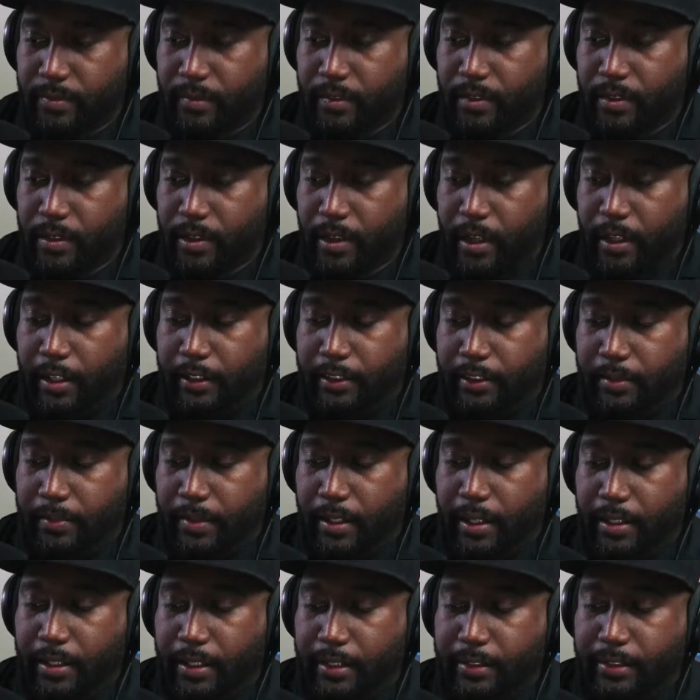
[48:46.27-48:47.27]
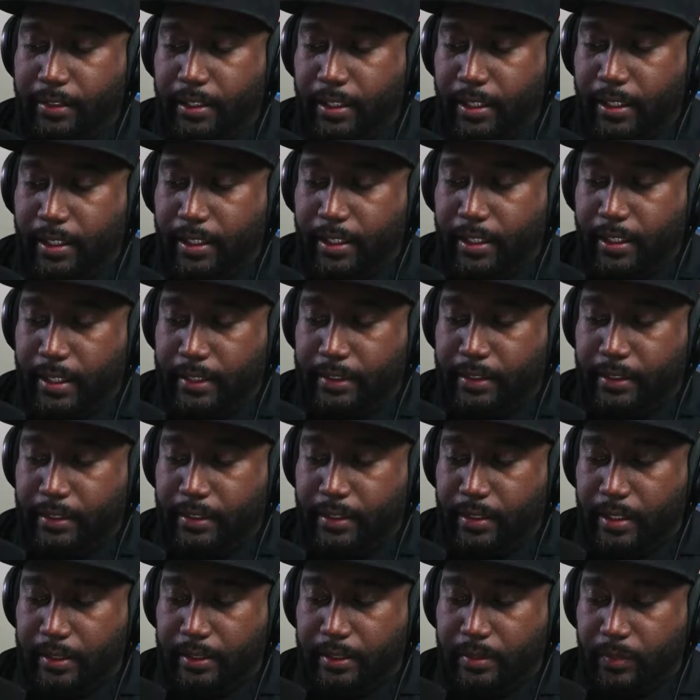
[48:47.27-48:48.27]
Awesome. Yeah,
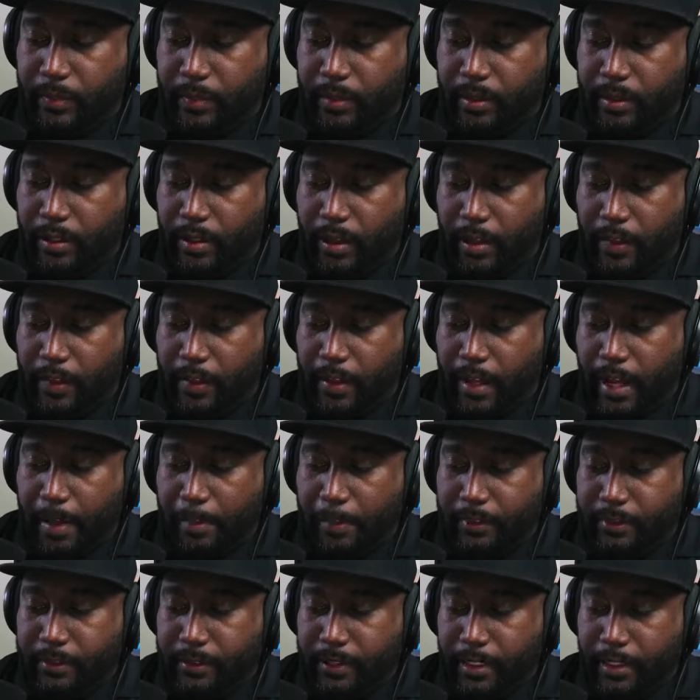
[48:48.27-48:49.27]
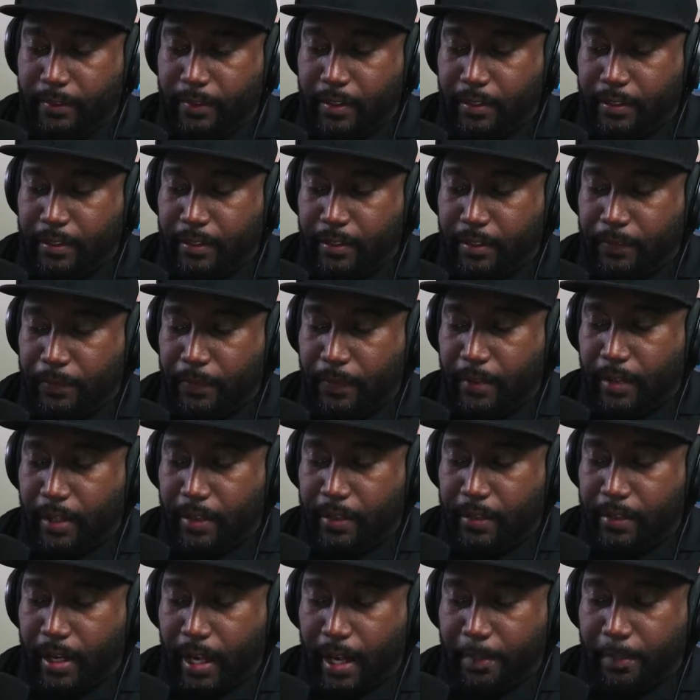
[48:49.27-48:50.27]
that's really all the Apple stuff. There's a few
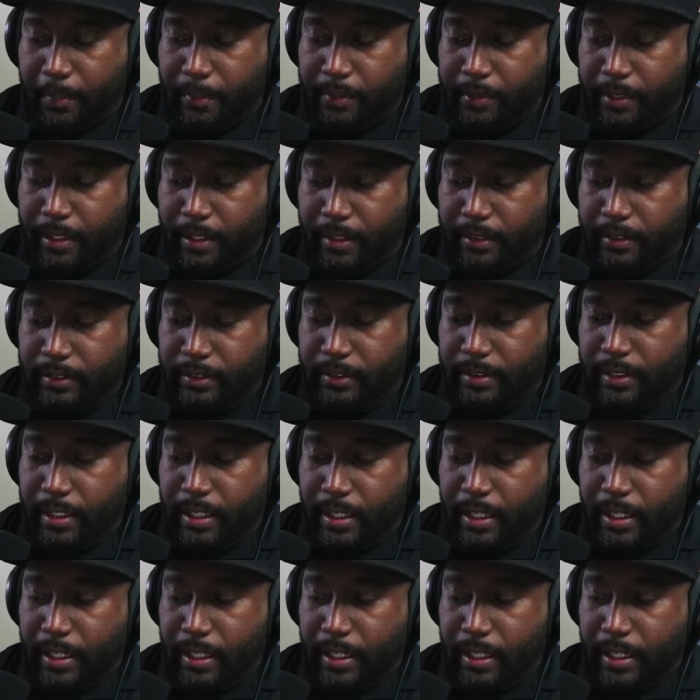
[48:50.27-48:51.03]
other Apple things.